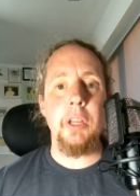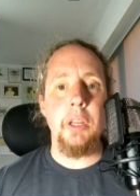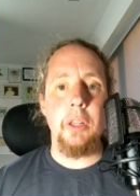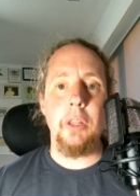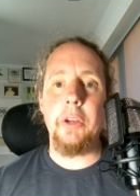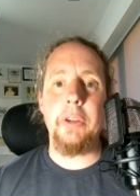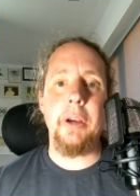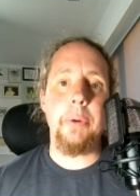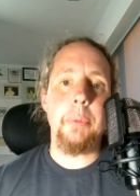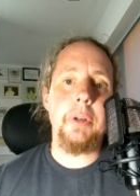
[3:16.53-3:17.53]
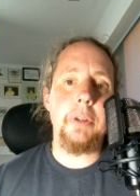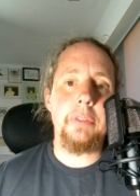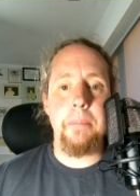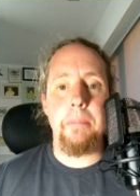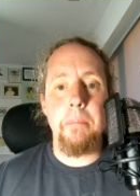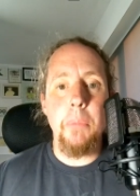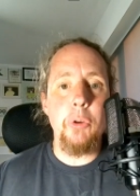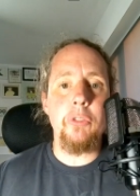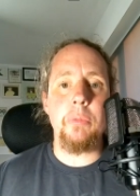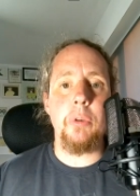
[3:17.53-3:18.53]
learn how it works.
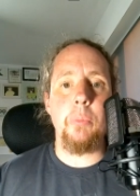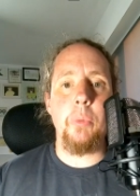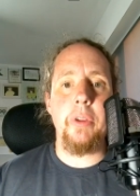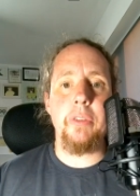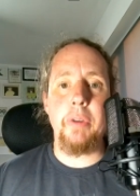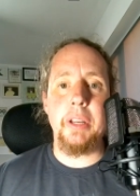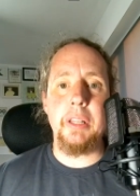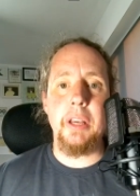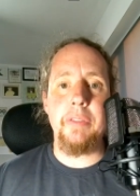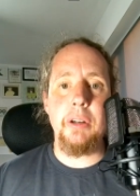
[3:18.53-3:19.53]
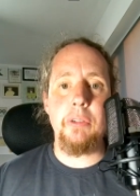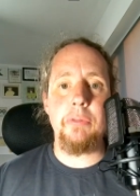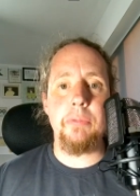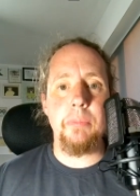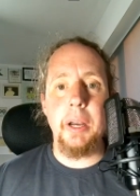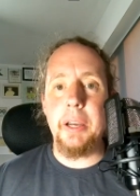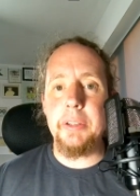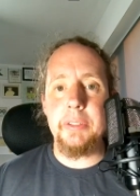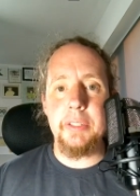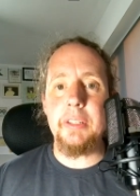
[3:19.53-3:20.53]
Most of them come with a regulator valve. I
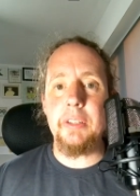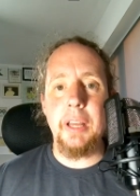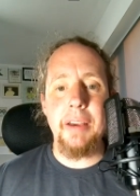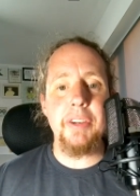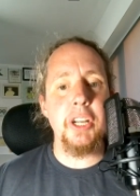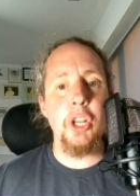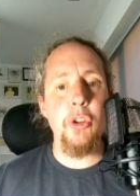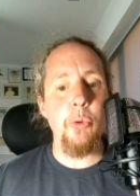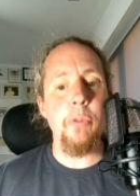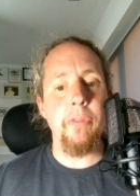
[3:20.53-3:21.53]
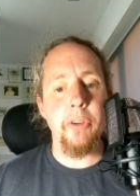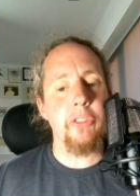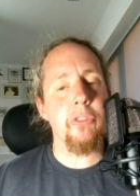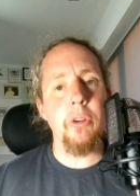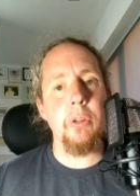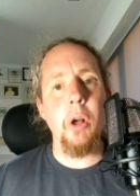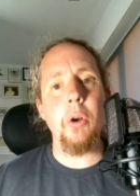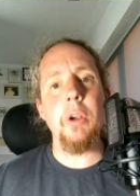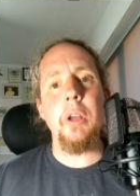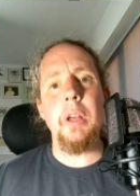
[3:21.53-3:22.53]
didn't have a clue for so
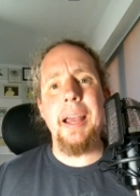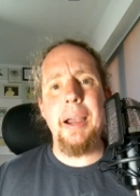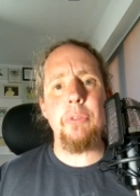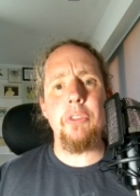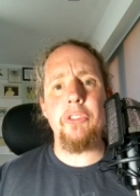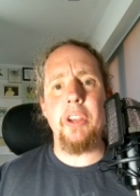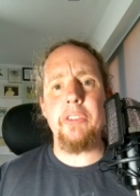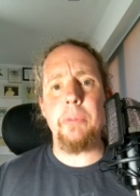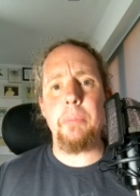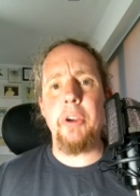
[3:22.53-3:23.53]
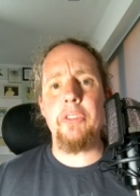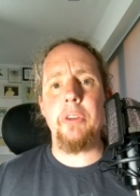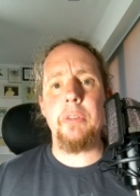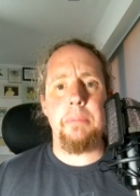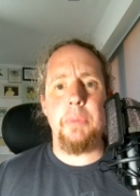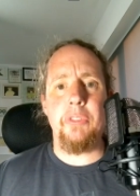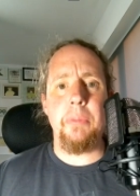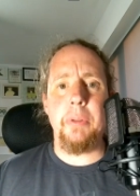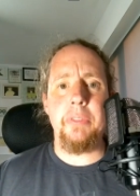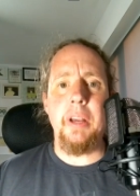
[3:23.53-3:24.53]
long how to change the pressure. It's
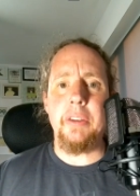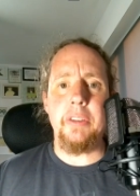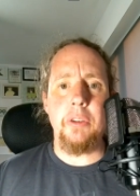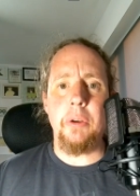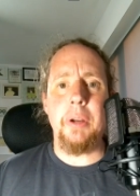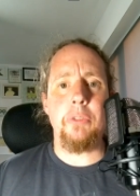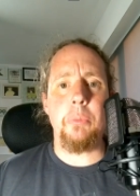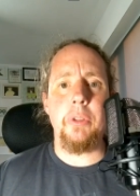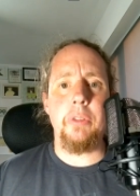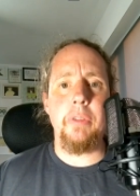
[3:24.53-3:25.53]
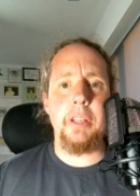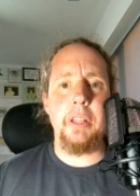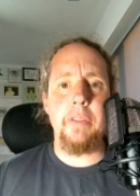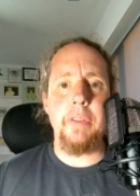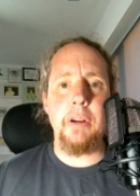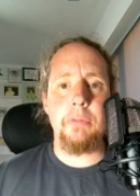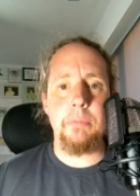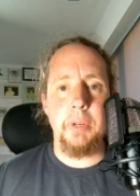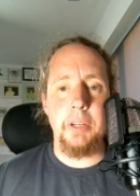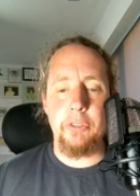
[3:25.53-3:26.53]
simple as that. I didn't know how to work the regulator valve.
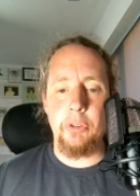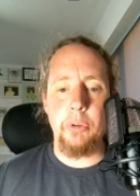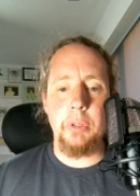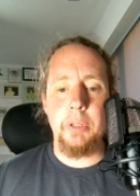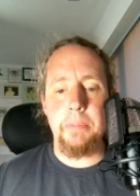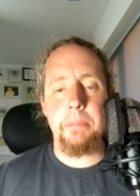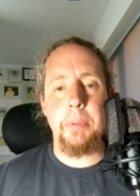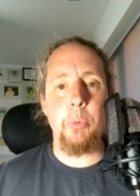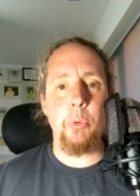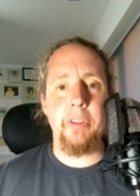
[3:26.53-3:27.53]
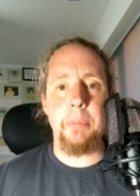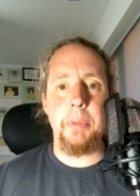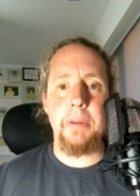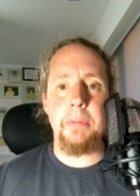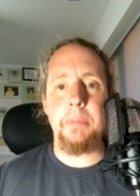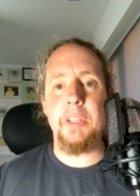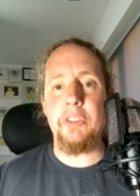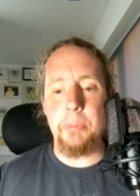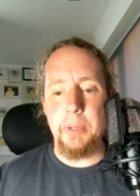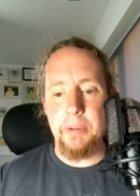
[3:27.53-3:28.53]
I had to Google it. People were telling me it
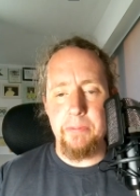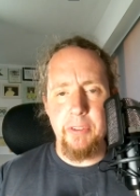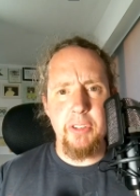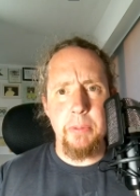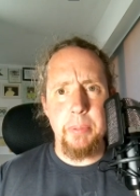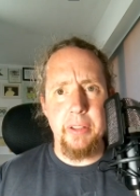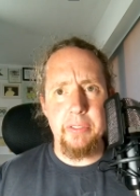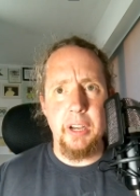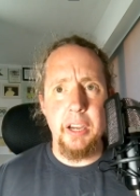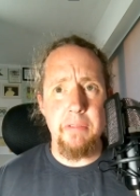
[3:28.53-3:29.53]
needs to be at 15 psi,